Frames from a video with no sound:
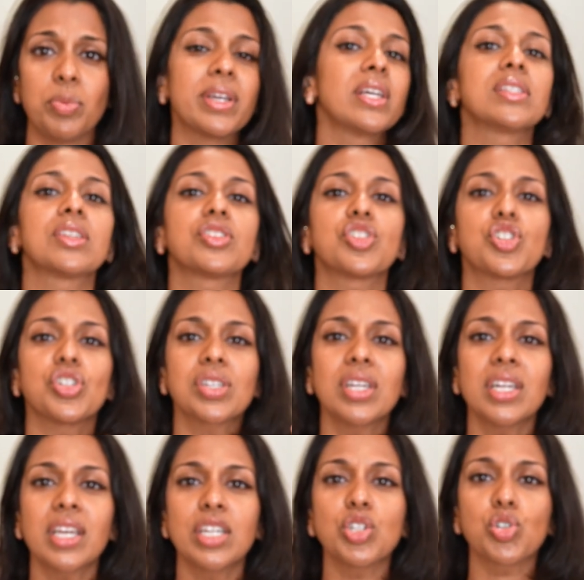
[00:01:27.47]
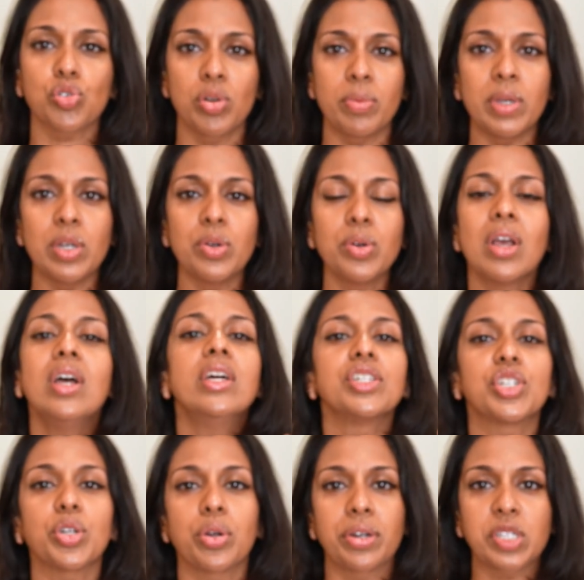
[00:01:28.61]
because it's just gonna contribute
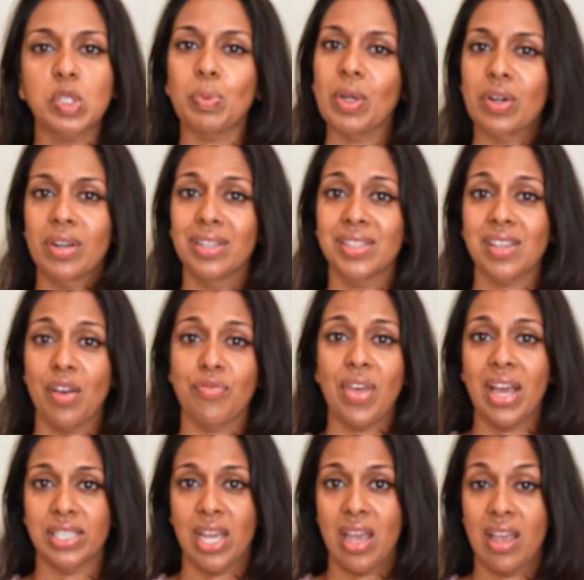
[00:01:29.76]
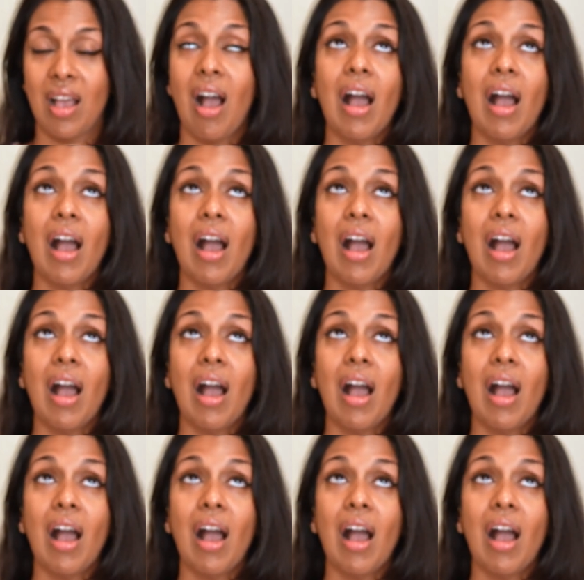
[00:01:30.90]
to your experience of that day.